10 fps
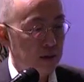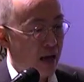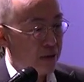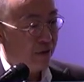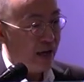
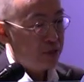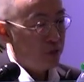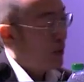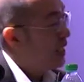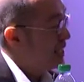As of end
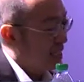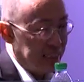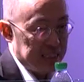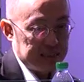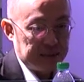
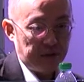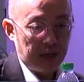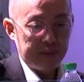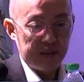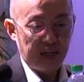2013,
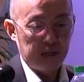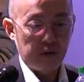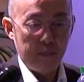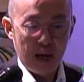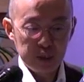70% of
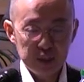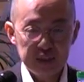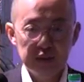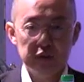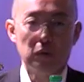the
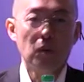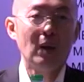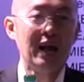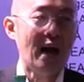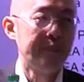measures. So
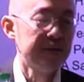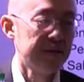what happens